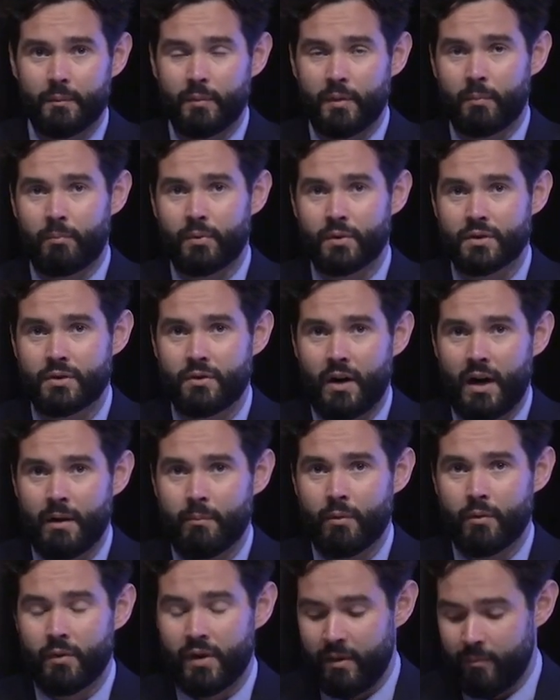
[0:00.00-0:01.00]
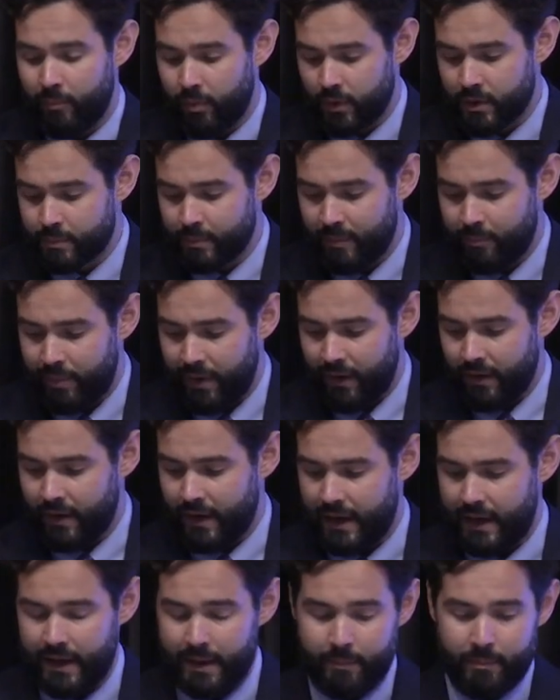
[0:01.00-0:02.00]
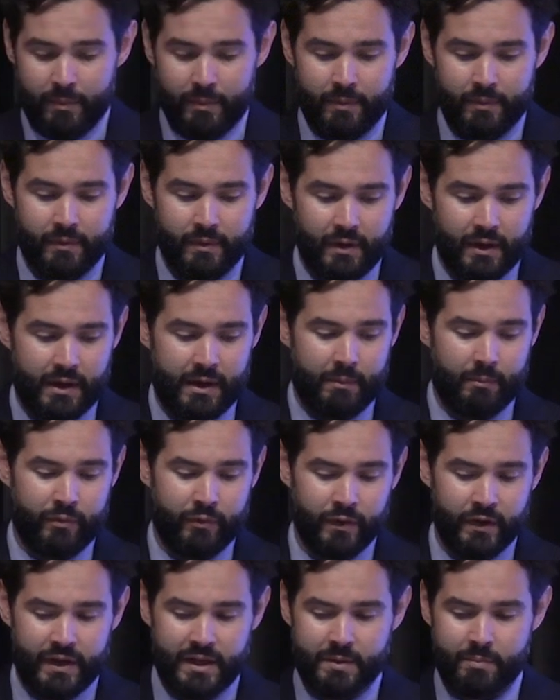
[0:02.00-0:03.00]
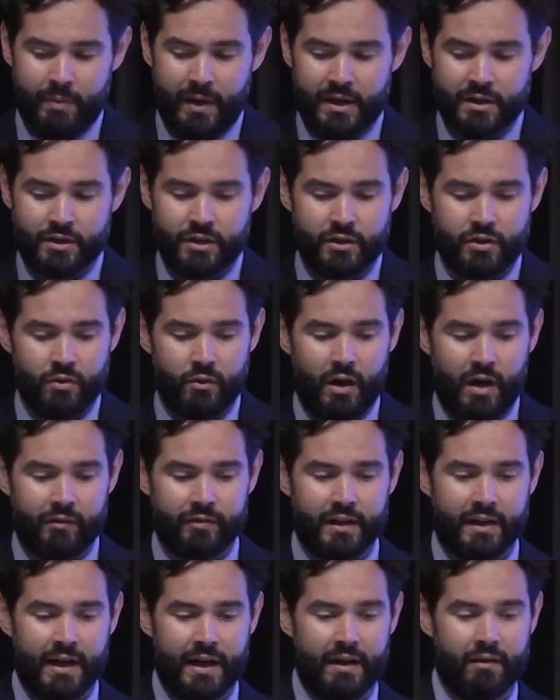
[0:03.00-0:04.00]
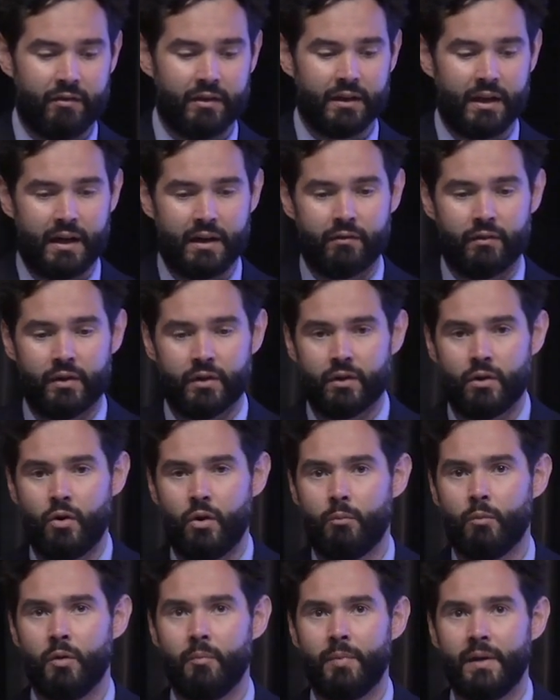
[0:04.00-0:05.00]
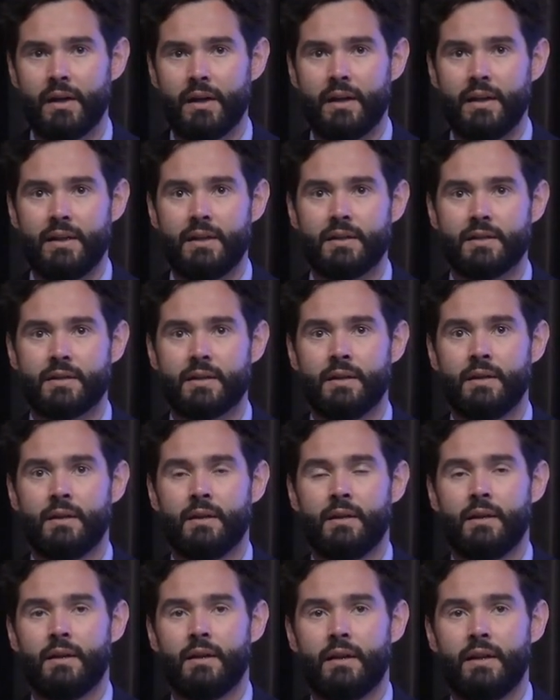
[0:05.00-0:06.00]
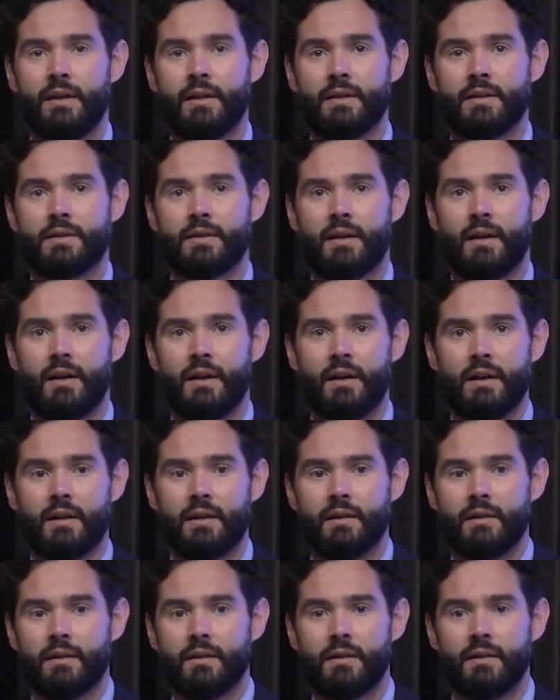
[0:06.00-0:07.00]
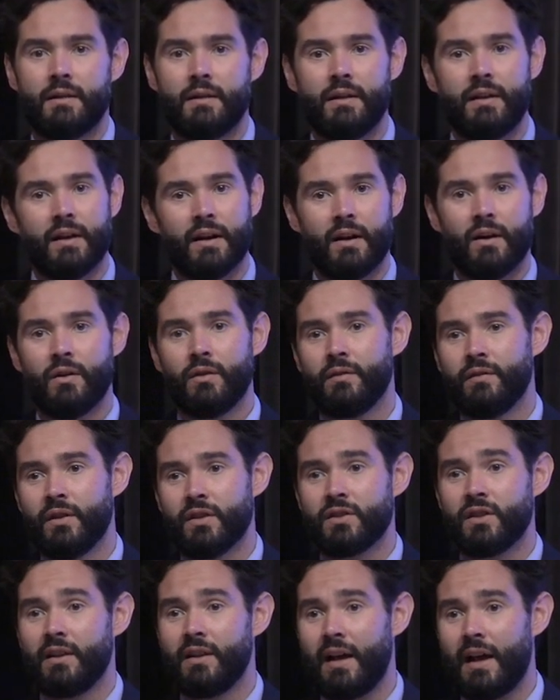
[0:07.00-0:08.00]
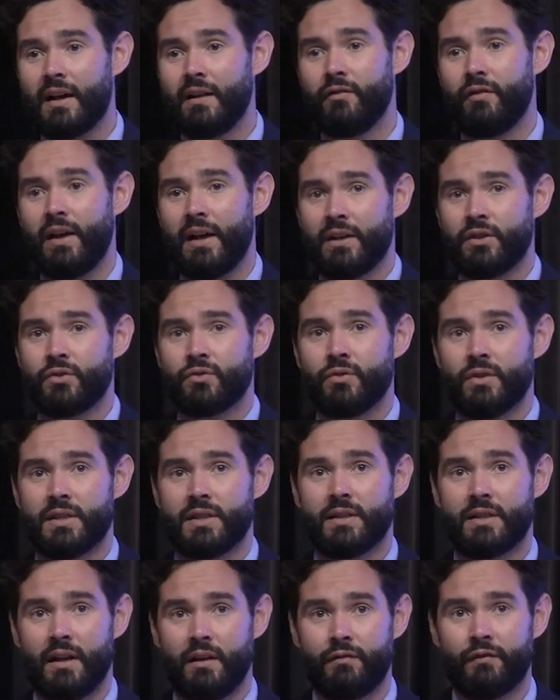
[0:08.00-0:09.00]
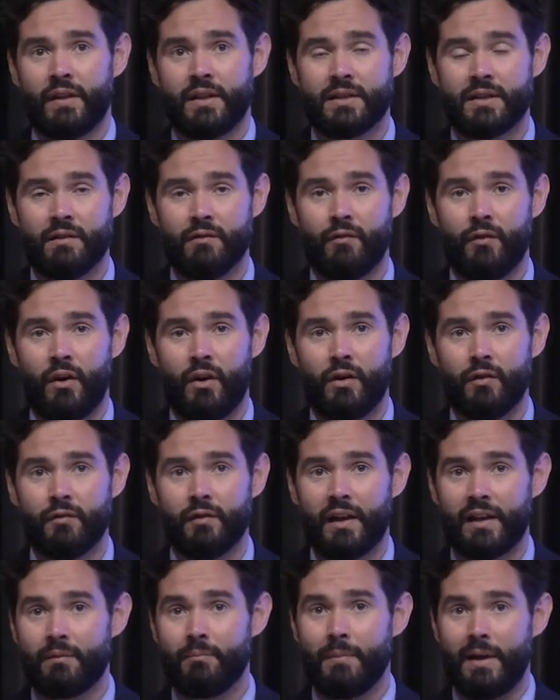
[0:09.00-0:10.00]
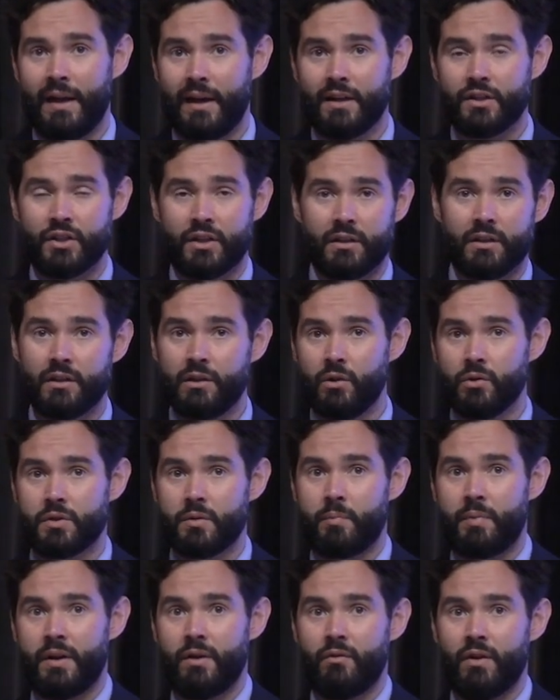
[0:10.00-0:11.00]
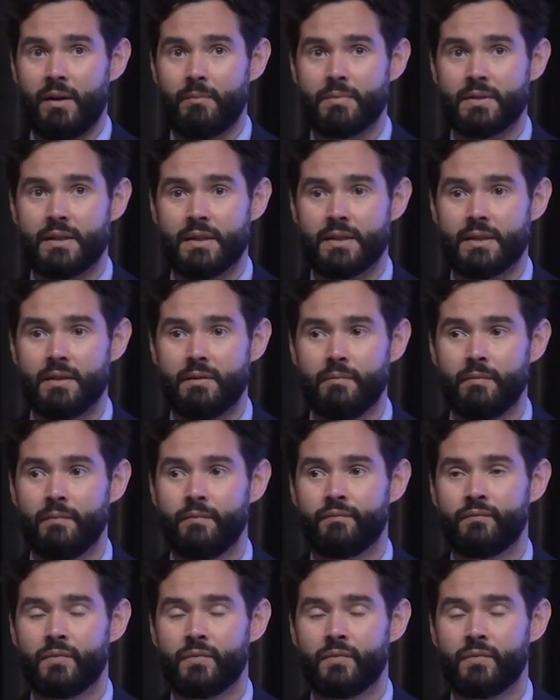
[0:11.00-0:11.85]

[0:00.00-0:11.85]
the, the prescriber reimbursement paradigm um, for these patients who often have a lot of other comorbidities is uh, you know, there's a lot of extra stuff that's involved, like managing the clozapine REM system.